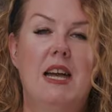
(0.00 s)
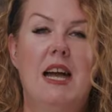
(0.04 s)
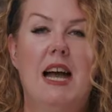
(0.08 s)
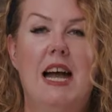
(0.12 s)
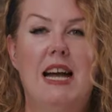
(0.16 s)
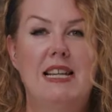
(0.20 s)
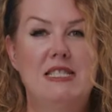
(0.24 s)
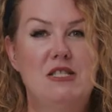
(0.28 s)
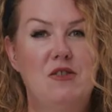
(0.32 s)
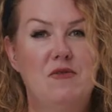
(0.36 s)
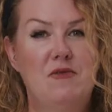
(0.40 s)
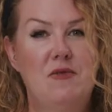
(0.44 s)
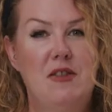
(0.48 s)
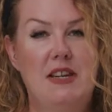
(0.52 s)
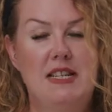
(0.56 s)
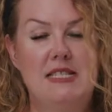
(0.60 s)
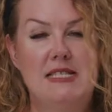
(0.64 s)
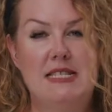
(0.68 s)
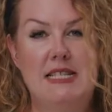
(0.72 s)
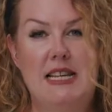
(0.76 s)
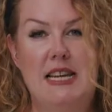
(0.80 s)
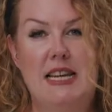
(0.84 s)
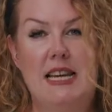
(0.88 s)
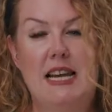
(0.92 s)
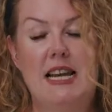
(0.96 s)
And
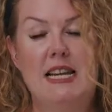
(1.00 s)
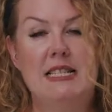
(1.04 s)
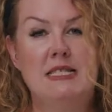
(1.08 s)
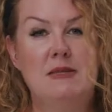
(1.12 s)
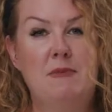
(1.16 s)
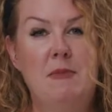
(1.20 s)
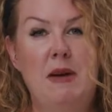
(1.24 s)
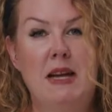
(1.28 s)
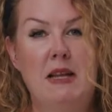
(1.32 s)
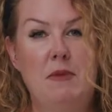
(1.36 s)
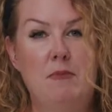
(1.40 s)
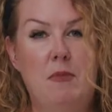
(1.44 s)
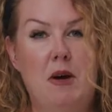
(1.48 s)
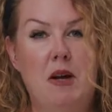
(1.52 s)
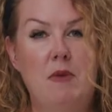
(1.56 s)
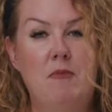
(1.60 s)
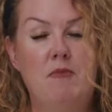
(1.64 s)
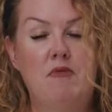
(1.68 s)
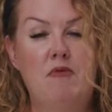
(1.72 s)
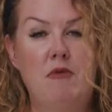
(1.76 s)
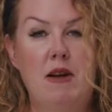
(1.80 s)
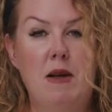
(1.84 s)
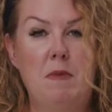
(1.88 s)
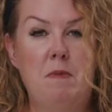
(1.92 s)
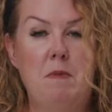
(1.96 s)
obviously it's made by
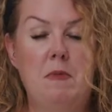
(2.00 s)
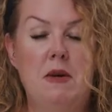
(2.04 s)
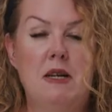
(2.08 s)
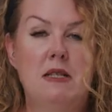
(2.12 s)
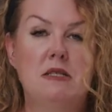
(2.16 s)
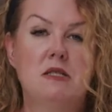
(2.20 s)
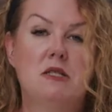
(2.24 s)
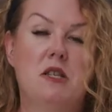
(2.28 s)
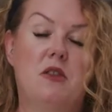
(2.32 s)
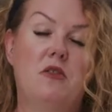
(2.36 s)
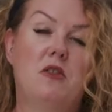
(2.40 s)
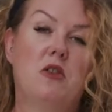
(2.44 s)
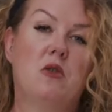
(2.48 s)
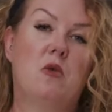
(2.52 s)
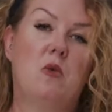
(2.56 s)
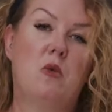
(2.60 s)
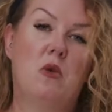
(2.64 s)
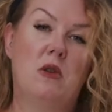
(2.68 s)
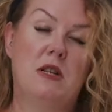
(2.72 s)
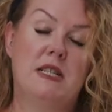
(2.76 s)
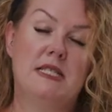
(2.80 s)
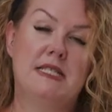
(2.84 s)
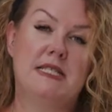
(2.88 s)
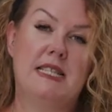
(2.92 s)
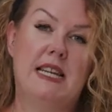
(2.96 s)
Prym, so the
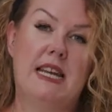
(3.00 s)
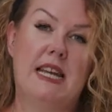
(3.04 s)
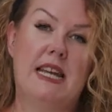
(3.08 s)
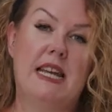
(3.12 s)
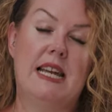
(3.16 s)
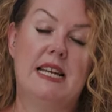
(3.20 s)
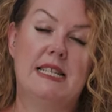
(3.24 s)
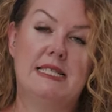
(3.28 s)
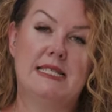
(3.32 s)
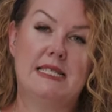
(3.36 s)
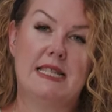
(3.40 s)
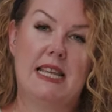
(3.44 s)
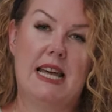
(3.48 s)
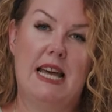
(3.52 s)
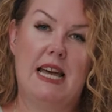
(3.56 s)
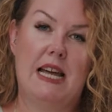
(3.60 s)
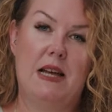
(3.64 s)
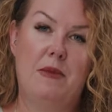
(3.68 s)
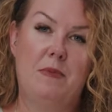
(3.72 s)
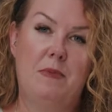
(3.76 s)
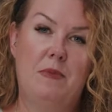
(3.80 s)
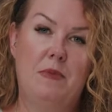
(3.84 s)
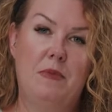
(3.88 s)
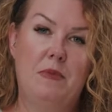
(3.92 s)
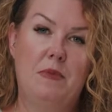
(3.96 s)
quality is there.
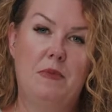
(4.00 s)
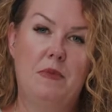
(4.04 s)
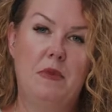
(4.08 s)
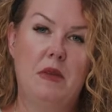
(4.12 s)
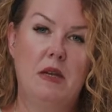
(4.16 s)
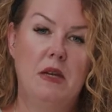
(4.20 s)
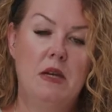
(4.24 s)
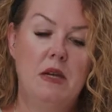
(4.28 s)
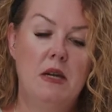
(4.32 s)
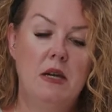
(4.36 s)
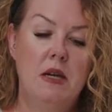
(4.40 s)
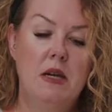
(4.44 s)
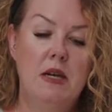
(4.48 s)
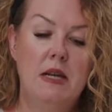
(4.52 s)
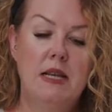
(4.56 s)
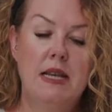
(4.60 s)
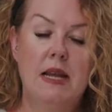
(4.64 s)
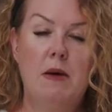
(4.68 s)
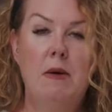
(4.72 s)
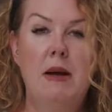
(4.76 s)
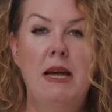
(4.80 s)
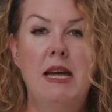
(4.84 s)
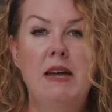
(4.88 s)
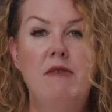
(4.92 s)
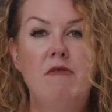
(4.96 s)

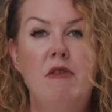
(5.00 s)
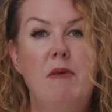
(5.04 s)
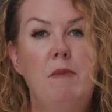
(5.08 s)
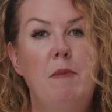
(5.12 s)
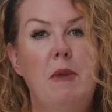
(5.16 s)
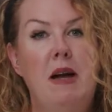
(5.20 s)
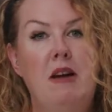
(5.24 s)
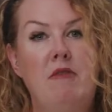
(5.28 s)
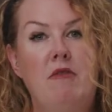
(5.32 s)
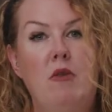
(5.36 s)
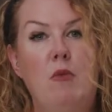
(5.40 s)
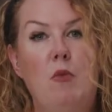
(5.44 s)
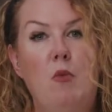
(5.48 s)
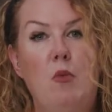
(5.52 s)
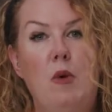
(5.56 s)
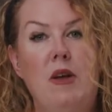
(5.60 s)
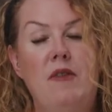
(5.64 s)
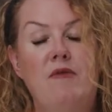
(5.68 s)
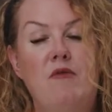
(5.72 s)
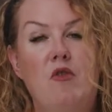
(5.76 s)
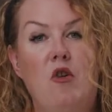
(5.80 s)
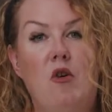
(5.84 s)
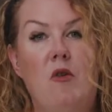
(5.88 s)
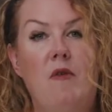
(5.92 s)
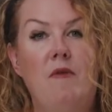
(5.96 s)
Now here at Marent,
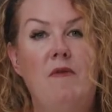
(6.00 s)
we've got